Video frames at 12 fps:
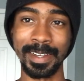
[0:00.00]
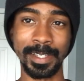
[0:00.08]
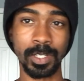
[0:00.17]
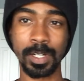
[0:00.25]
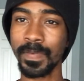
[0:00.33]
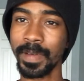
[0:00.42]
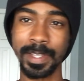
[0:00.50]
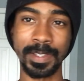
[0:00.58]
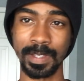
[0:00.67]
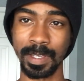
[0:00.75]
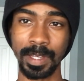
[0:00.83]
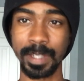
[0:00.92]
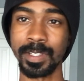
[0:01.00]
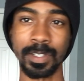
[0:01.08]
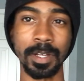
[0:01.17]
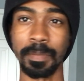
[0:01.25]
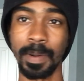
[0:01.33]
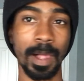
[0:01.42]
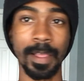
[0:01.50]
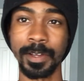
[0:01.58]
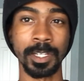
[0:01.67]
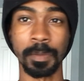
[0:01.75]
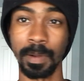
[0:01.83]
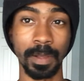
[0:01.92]
This sort of idea to
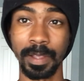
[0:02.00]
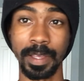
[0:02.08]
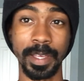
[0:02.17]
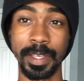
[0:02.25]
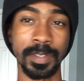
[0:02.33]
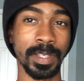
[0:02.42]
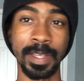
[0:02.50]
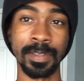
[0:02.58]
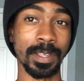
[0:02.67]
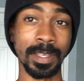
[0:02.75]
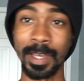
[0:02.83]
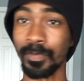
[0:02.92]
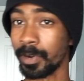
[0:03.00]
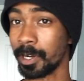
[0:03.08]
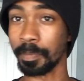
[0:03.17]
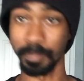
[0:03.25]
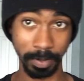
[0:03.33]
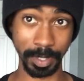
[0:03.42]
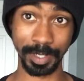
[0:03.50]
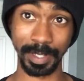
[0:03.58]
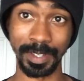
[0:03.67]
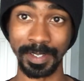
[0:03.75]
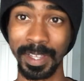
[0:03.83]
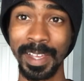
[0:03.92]
abolish the police and to get rid of
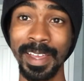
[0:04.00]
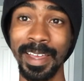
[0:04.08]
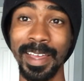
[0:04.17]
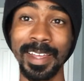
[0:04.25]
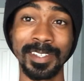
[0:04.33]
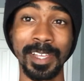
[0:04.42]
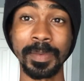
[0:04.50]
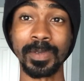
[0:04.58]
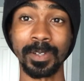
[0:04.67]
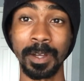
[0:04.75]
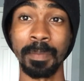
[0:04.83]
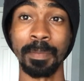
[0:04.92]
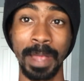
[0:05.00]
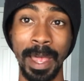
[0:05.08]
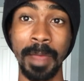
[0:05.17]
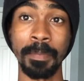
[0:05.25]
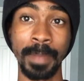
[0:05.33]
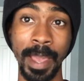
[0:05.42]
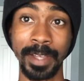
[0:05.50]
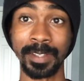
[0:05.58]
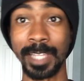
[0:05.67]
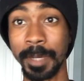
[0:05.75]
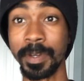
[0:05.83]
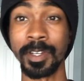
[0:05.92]
prisons is some sort of Mad Max
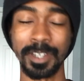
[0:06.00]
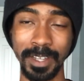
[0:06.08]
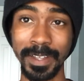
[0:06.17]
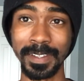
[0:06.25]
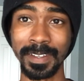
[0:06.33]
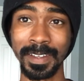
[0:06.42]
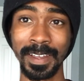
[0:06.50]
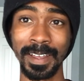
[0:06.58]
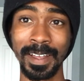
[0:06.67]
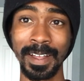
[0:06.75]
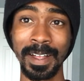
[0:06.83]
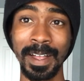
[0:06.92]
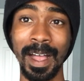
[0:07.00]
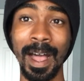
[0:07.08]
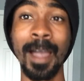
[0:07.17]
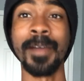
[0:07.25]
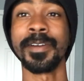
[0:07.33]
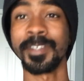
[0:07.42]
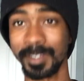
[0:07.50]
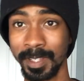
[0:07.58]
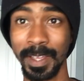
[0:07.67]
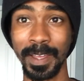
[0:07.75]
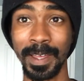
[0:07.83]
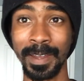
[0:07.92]
type of shit. I
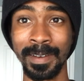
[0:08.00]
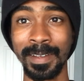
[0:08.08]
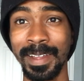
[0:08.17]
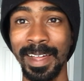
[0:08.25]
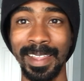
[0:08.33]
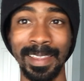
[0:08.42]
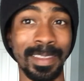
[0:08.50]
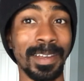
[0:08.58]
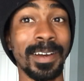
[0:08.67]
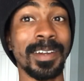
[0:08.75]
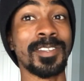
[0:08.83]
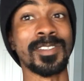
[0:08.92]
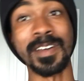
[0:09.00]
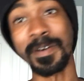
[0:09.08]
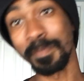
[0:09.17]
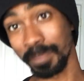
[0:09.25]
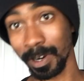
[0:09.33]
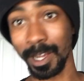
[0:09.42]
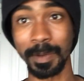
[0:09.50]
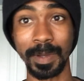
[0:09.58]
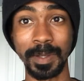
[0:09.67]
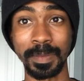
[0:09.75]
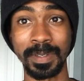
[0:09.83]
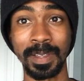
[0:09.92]
understand that there are some
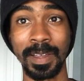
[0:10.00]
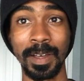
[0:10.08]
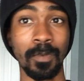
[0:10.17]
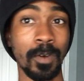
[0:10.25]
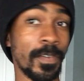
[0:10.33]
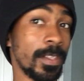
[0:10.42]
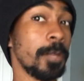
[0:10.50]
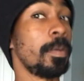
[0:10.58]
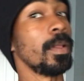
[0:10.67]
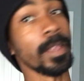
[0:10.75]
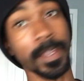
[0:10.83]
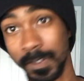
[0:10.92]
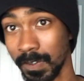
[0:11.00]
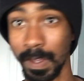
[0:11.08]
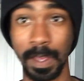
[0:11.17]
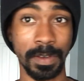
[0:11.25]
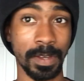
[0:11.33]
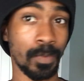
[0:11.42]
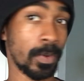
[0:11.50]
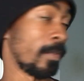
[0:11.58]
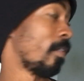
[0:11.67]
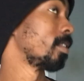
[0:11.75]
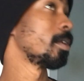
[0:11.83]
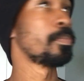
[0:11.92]
problems within the police station,
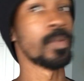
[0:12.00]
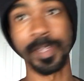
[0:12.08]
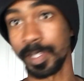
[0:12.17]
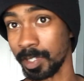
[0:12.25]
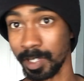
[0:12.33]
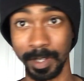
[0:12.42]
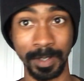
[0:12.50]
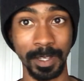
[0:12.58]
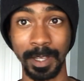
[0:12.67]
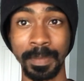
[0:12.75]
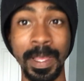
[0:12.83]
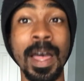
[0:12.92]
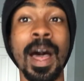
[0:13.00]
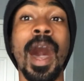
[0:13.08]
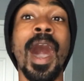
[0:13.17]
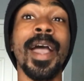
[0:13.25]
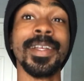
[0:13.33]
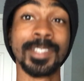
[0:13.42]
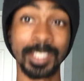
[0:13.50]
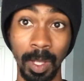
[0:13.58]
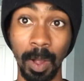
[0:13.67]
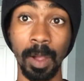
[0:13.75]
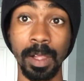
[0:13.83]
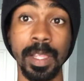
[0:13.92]
within the prison system. I
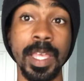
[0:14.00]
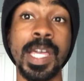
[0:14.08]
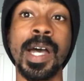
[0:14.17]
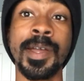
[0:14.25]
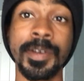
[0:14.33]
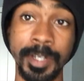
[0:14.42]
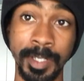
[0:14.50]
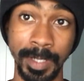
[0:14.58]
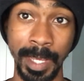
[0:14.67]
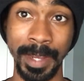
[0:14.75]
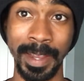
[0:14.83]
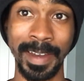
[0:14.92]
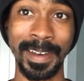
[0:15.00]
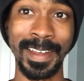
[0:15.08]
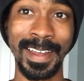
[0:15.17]
totally understand it.